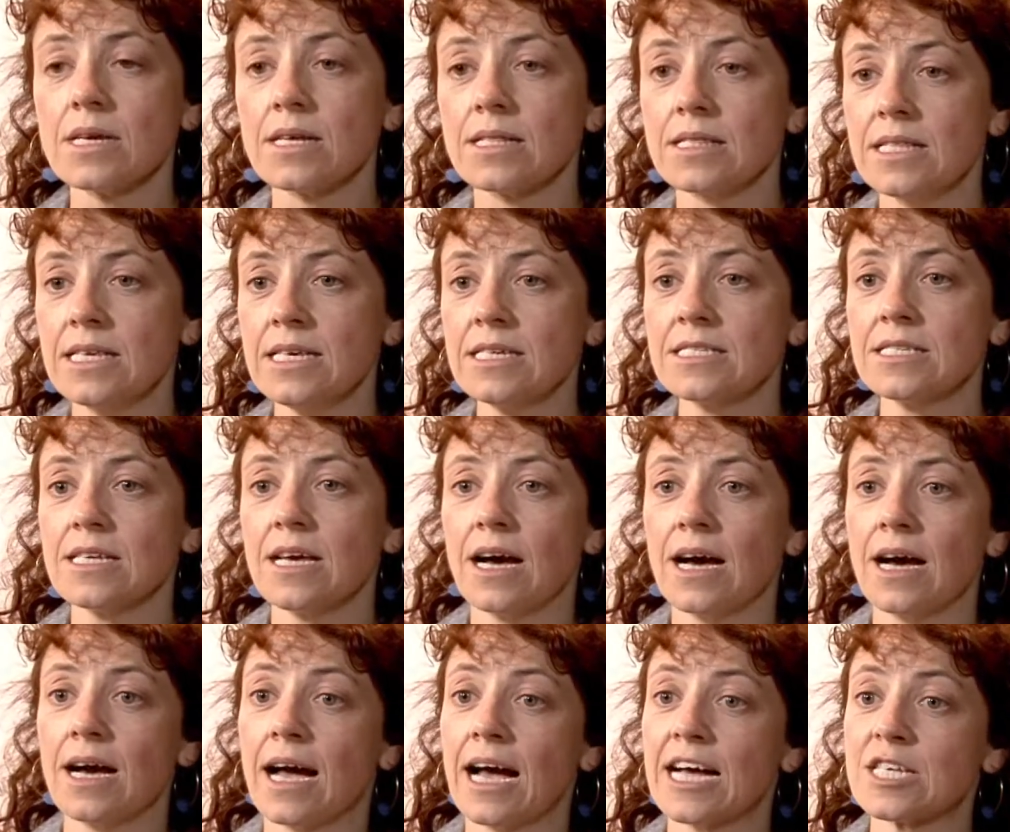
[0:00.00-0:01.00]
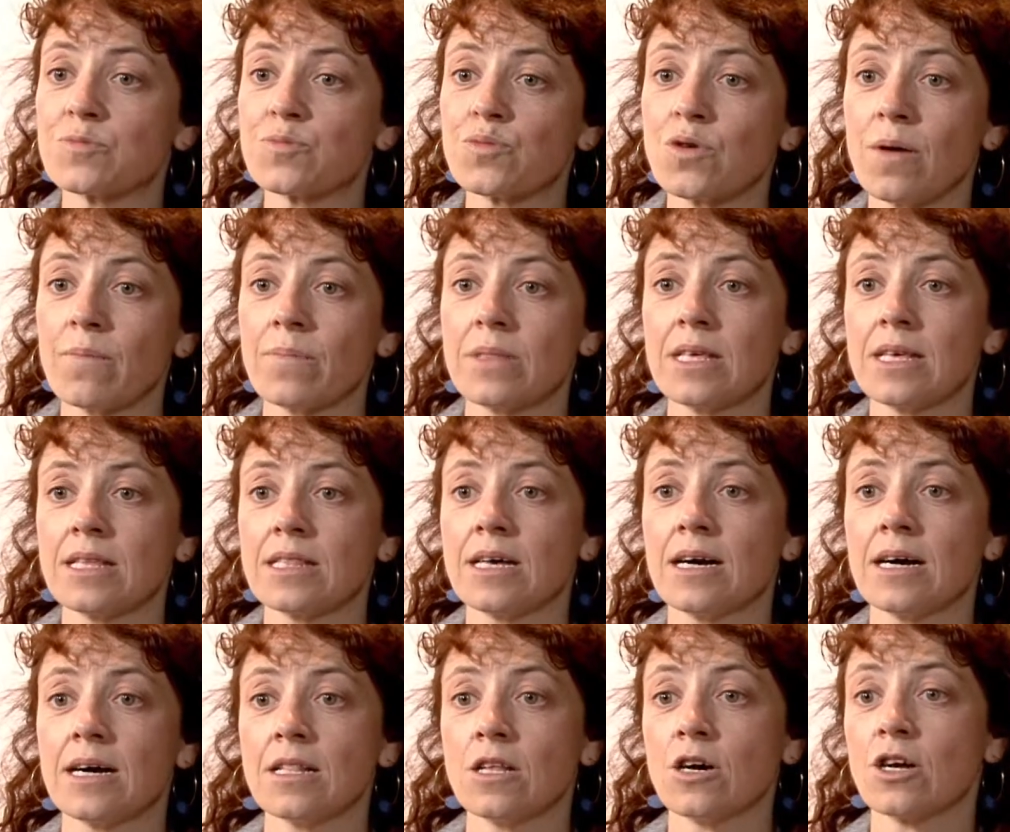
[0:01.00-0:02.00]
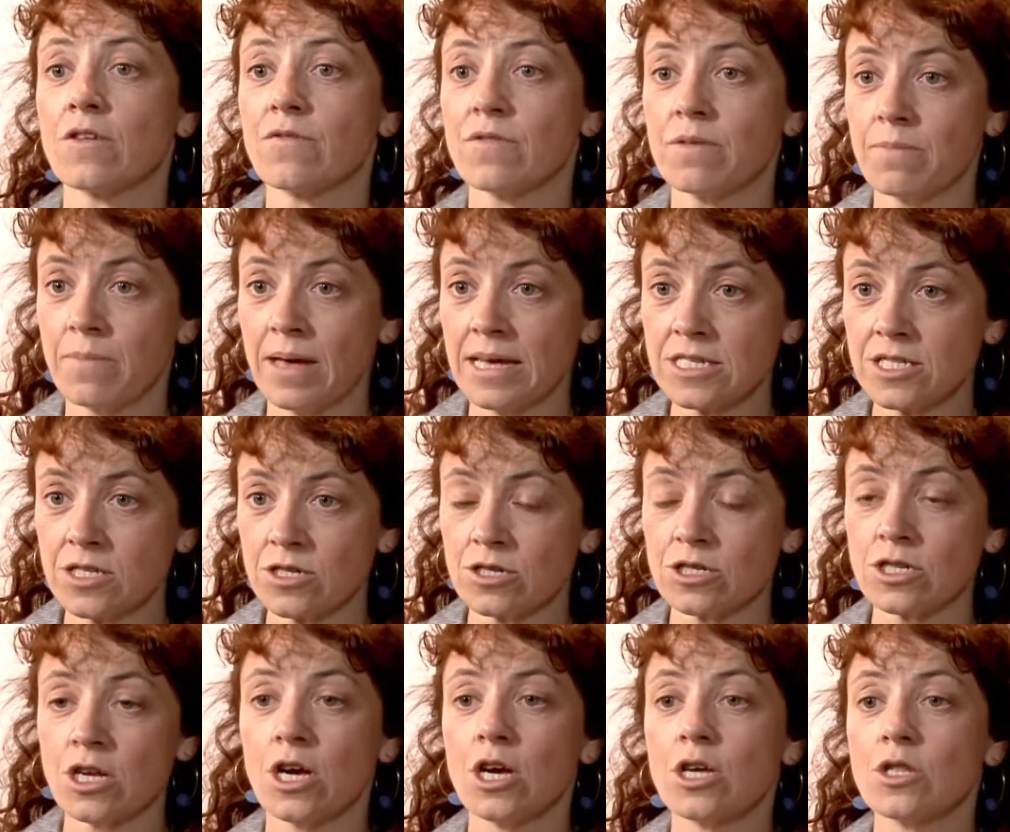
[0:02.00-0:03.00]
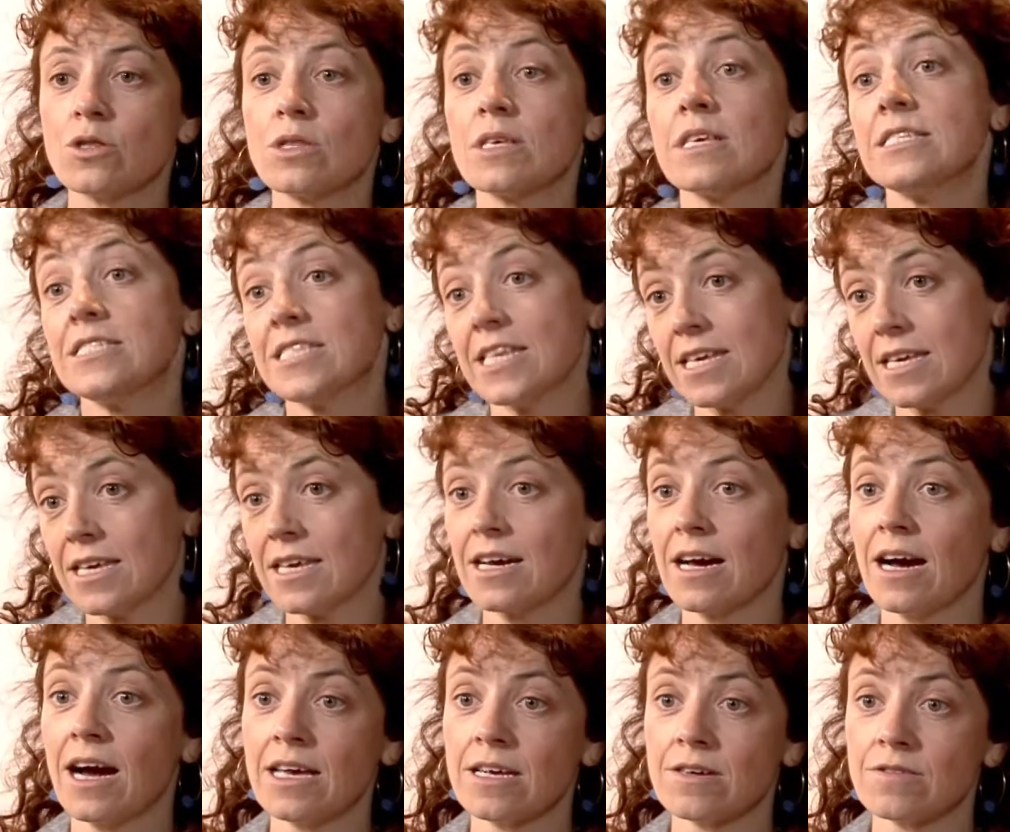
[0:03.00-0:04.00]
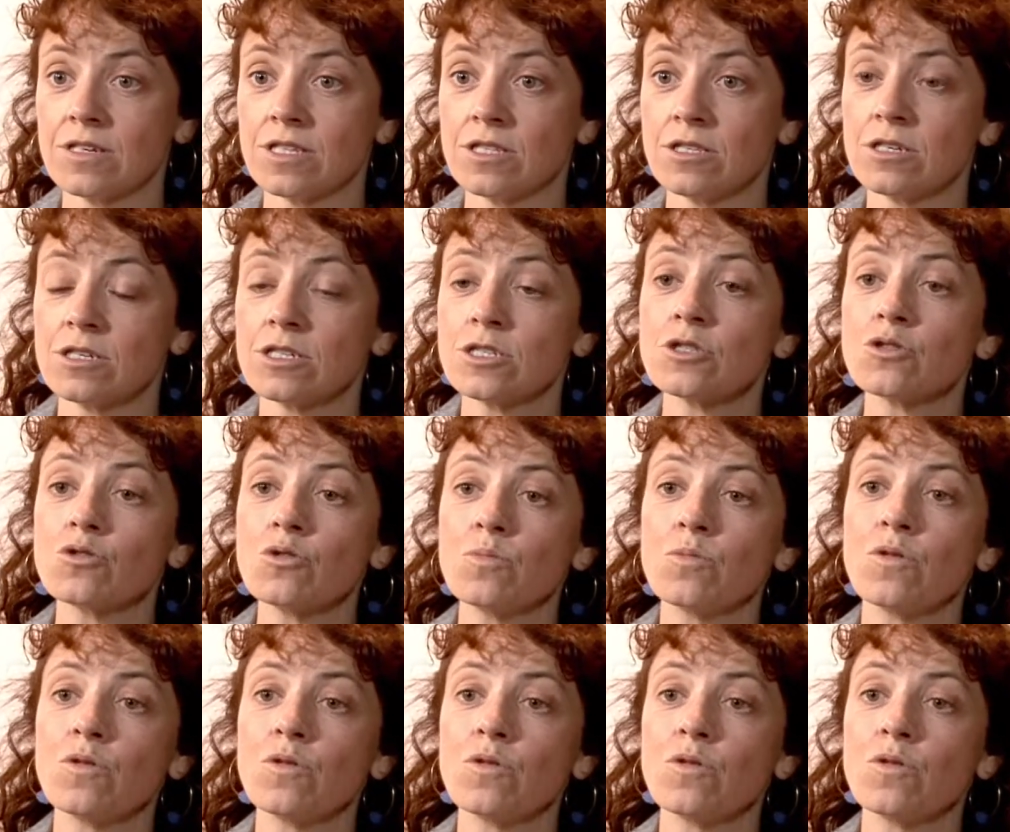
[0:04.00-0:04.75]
This has prompted a lot of investors seeking higher returns to